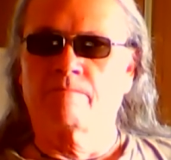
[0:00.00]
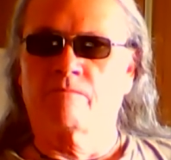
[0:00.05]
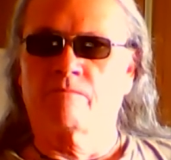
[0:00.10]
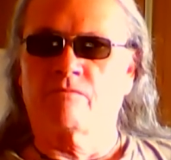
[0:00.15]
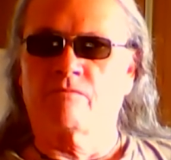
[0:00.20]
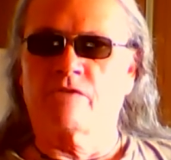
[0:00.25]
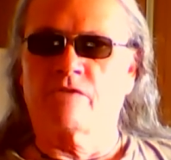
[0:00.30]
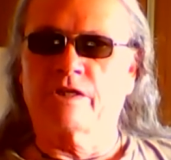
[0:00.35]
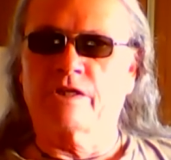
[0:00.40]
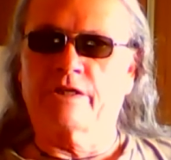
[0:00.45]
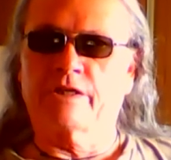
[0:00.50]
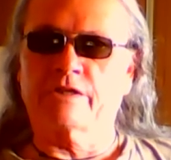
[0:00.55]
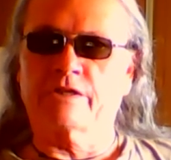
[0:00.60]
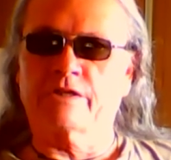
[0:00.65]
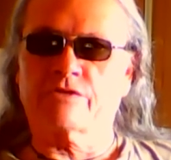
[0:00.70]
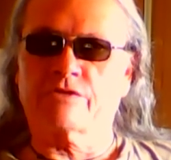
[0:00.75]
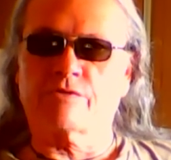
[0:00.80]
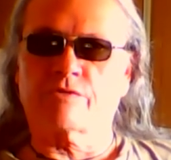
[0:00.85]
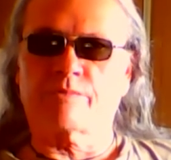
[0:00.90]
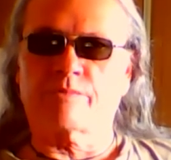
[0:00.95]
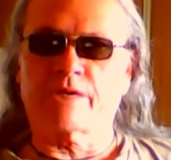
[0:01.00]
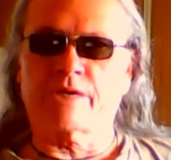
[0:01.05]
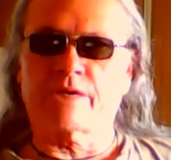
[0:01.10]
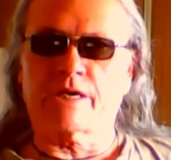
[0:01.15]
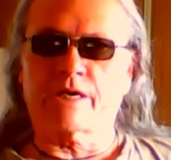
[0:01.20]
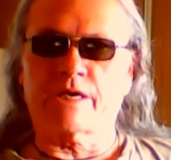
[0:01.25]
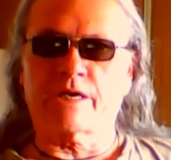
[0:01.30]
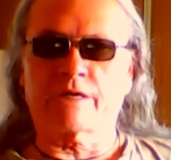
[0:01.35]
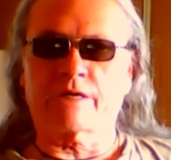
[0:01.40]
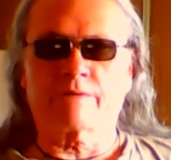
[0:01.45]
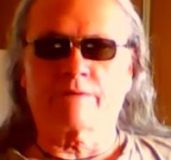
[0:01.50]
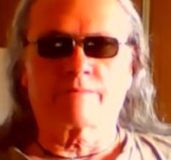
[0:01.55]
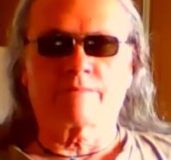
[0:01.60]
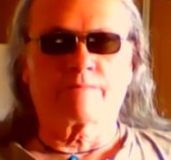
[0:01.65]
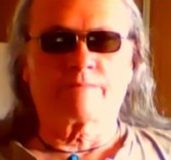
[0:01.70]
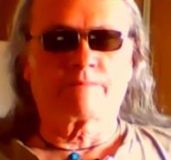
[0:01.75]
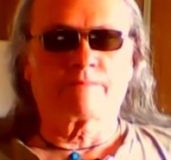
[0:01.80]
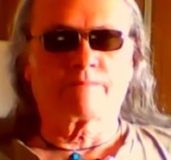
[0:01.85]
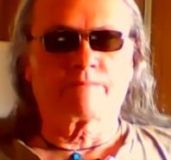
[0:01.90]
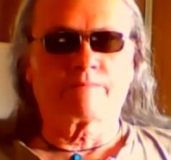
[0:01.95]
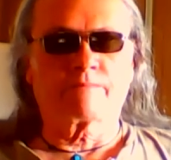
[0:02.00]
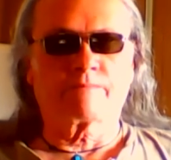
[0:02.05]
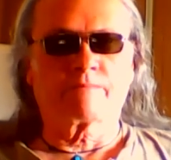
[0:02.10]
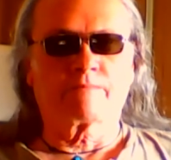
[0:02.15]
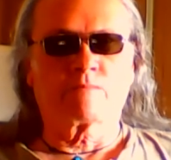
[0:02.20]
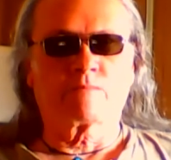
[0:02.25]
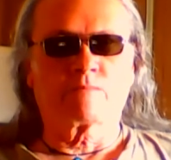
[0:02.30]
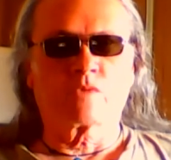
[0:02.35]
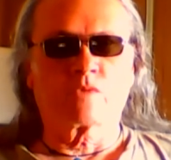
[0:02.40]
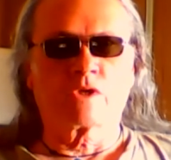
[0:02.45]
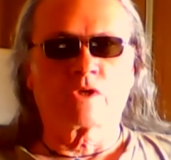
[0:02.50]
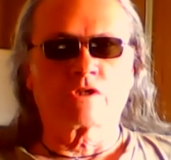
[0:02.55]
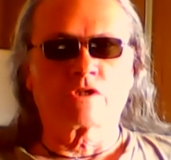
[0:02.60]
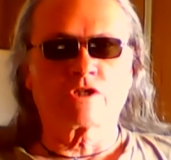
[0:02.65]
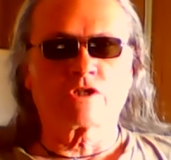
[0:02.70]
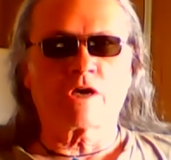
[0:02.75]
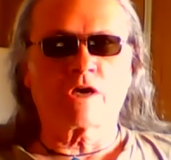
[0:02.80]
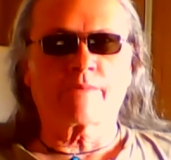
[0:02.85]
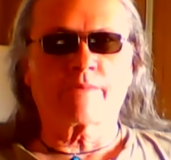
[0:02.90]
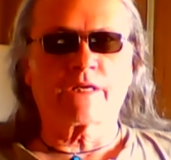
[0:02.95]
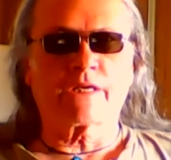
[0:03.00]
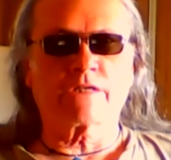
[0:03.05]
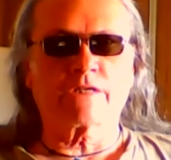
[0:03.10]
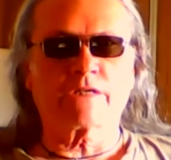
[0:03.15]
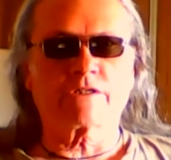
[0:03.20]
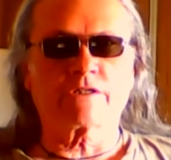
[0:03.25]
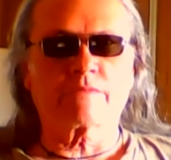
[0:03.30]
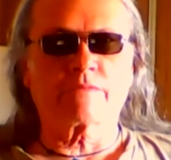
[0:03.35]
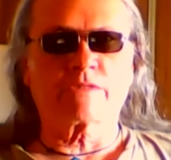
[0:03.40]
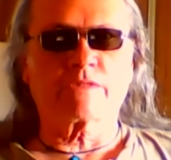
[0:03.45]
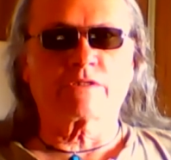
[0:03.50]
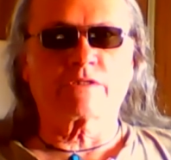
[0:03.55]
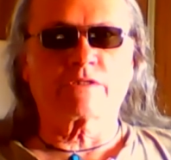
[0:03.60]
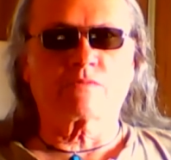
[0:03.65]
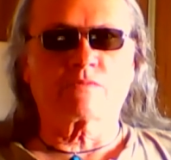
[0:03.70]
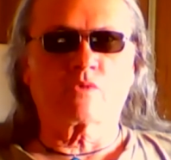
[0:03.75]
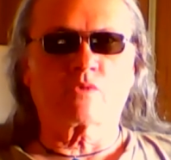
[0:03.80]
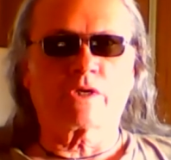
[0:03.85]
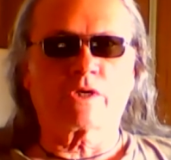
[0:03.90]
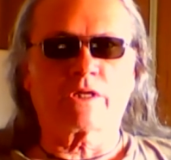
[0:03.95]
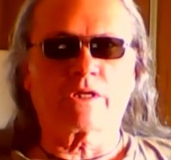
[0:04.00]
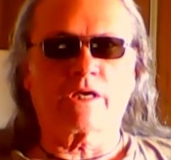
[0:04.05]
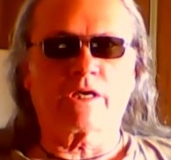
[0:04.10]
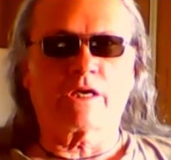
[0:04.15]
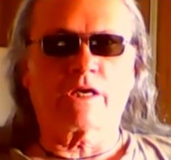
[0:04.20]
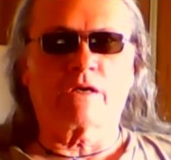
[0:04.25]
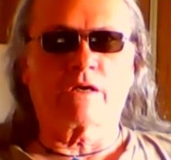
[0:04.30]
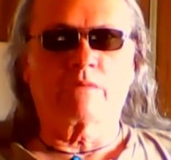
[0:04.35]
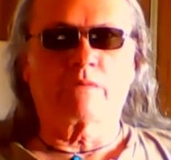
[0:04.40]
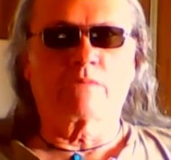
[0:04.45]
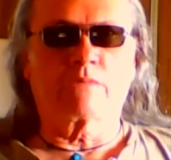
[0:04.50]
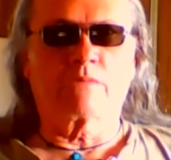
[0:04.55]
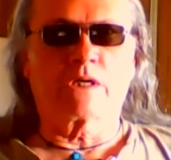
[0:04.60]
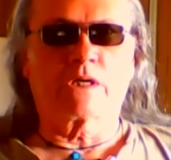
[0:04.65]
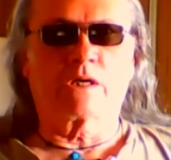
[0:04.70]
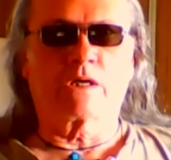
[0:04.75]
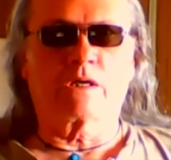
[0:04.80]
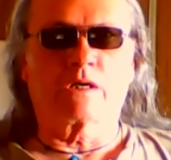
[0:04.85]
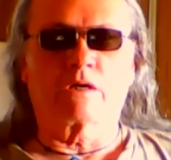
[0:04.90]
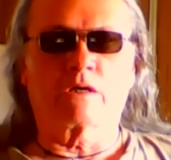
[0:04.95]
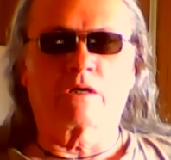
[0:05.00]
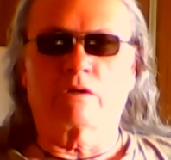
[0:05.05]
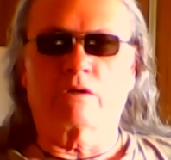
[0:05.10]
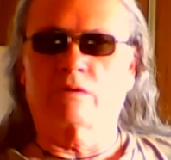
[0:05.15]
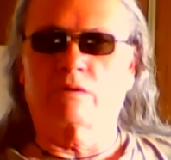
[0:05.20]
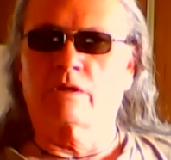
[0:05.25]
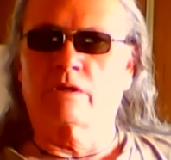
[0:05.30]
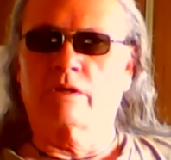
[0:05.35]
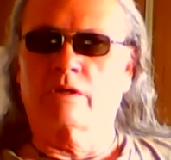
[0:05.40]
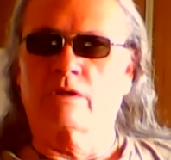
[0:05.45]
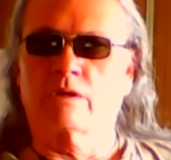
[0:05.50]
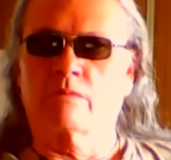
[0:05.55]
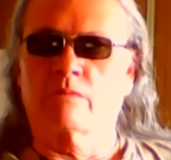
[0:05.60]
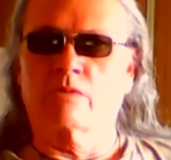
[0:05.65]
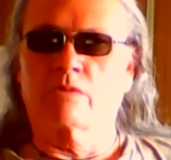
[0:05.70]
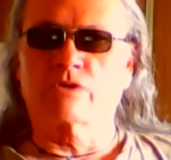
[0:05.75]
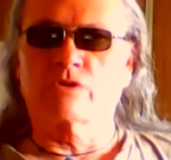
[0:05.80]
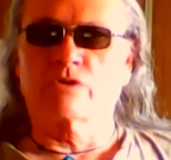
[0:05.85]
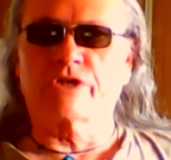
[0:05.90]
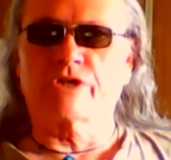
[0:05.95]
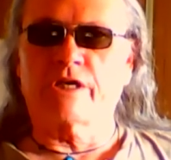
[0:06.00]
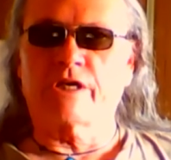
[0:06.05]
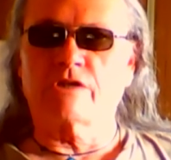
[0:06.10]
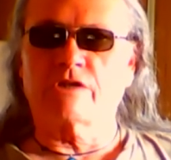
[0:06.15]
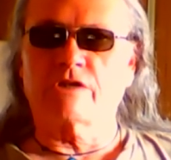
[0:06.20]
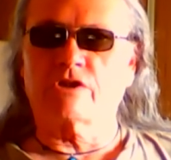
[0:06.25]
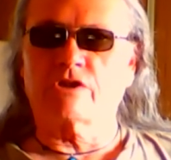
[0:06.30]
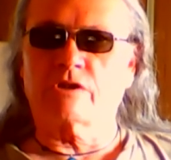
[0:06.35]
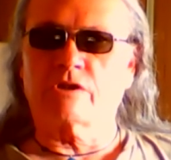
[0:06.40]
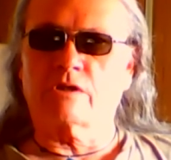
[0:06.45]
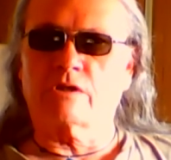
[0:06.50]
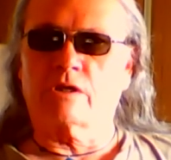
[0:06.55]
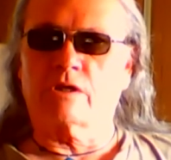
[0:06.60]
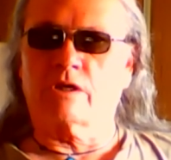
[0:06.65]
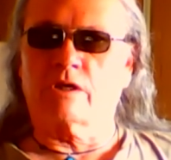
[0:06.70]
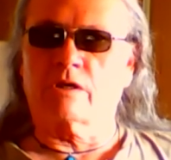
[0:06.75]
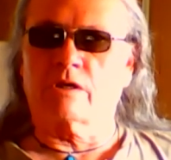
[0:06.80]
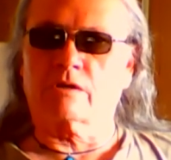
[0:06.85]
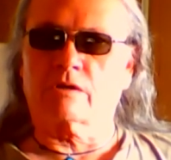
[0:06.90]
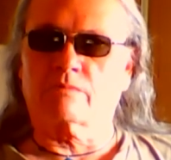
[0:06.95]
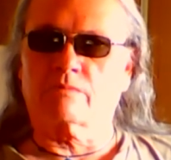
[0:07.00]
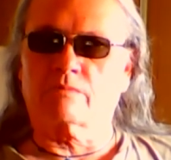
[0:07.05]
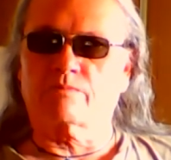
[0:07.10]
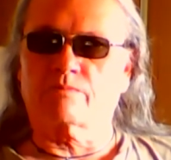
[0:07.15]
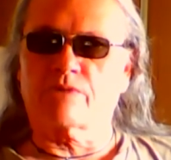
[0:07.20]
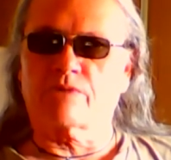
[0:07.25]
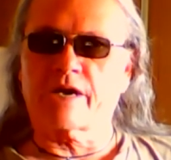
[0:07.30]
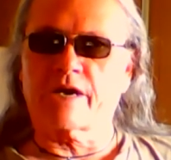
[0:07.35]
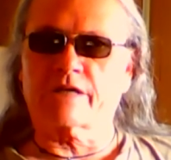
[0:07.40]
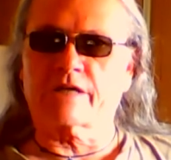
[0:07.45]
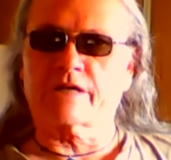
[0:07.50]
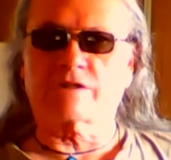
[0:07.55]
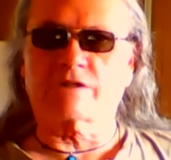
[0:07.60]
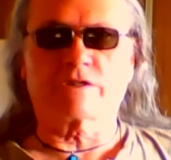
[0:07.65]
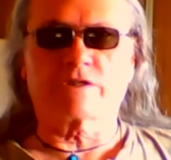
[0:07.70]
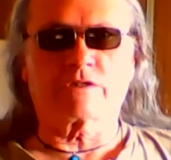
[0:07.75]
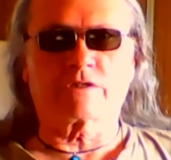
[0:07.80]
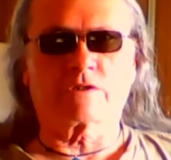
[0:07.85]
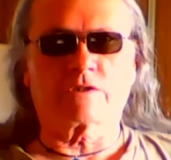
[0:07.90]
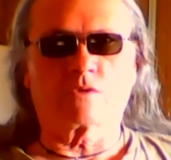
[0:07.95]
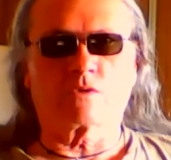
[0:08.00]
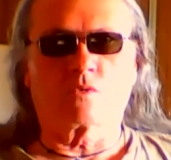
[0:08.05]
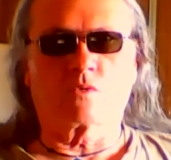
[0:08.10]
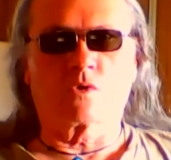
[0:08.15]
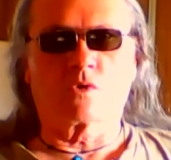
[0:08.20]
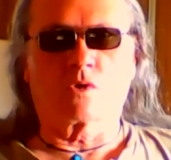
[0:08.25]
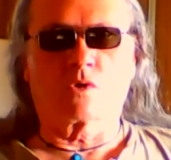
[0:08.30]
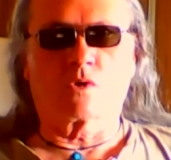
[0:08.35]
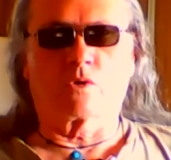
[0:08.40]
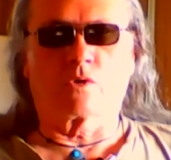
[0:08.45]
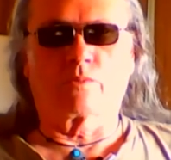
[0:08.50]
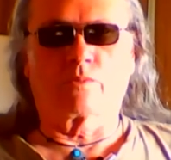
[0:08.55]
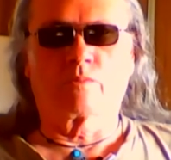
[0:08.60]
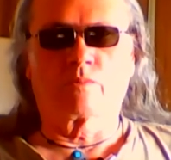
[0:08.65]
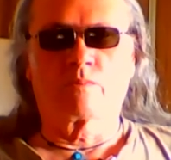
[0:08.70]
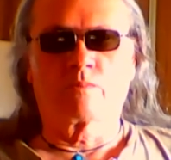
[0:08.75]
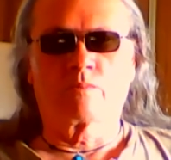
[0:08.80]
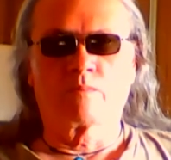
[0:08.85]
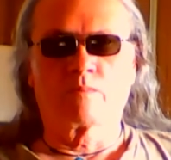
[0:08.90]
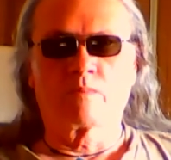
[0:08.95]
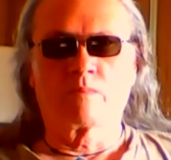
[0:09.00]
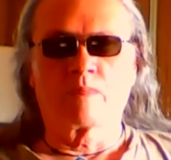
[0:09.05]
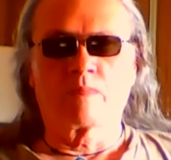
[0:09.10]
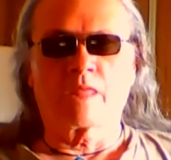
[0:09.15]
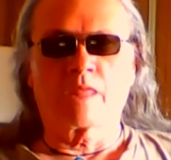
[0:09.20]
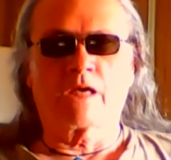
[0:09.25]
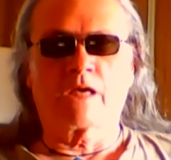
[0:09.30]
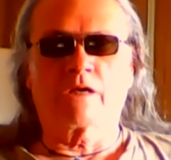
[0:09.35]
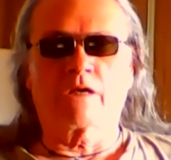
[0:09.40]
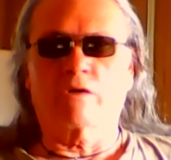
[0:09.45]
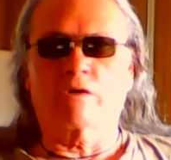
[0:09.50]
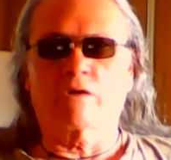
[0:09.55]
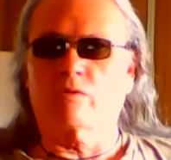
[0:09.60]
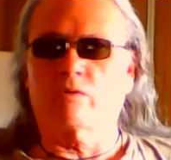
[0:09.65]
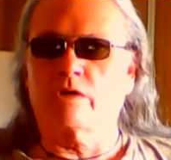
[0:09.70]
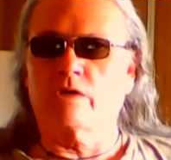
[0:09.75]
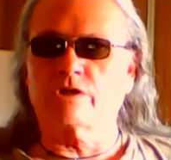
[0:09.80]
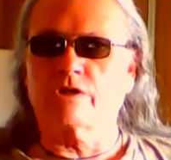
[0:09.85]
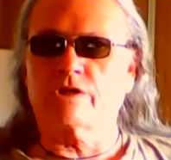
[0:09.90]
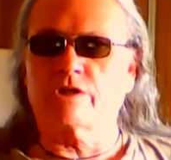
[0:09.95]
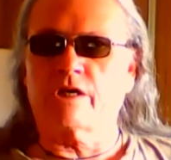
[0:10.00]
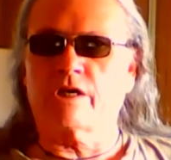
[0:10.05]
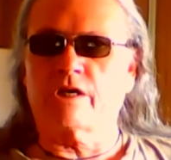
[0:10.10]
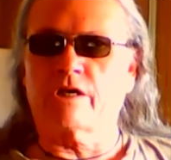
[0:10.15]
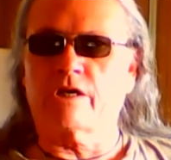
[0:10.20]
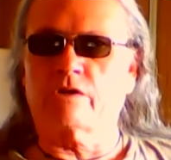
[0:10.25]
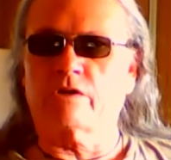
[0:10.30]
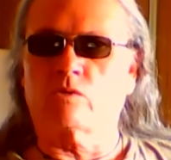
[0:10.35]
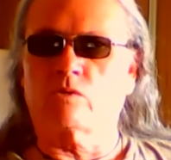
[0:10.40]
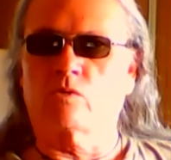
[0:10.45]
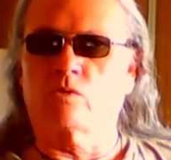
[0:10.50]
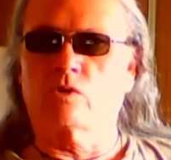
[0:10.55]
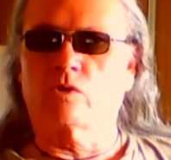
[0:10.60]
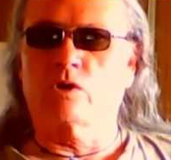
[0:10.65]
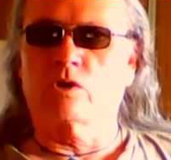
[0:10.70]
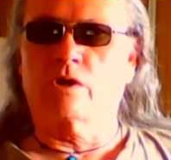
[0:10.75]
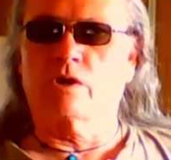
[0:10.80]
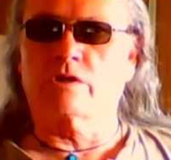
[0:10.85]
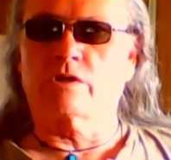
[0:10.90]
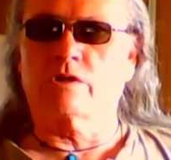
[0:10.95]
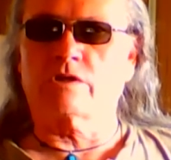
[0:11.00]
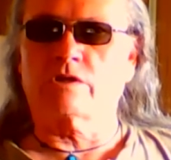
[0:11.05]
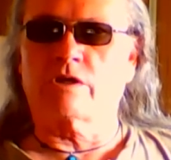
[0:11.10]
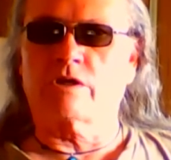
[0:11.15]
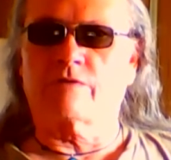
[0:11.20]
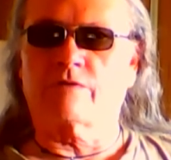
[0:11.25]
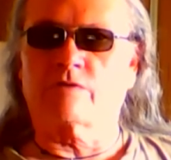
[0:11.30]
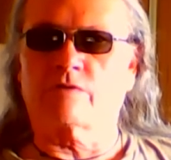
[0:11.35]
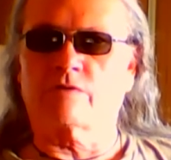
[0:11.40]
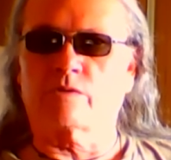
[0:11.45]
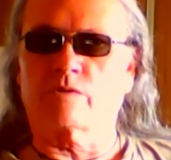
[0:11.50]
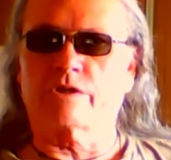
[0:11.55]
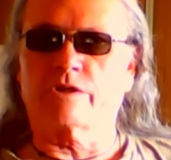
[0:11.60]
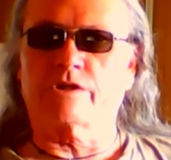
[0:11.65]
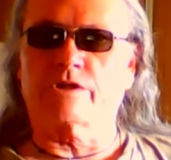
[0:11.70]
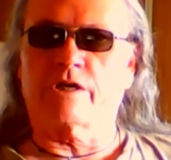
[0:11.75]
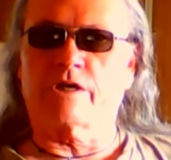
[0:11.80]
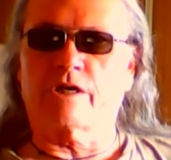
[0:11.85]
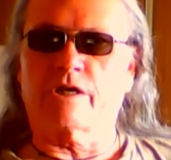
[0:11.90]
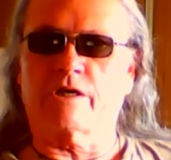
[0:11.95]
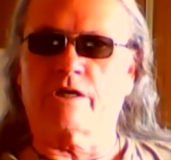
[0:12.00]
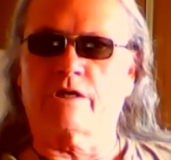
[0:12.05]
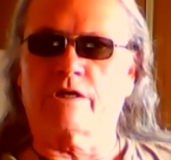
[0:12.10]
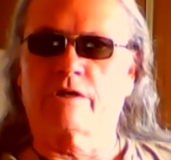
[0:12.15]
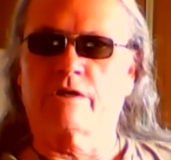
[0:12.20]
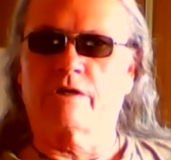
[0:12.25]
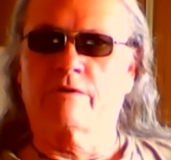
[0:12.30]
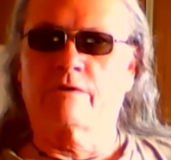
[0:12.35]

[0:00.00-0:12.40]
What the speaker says: feelings from that. Shamanism is one of the most ancient practices in the world. And it originated, the word itself originated